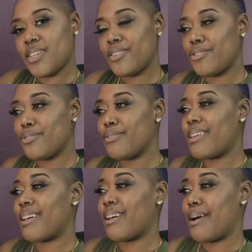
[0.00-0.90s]
I know
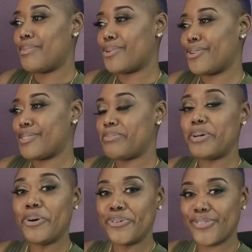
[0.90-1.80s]
they can come across a
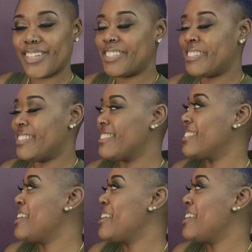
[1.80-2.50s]
bit old-fashioned,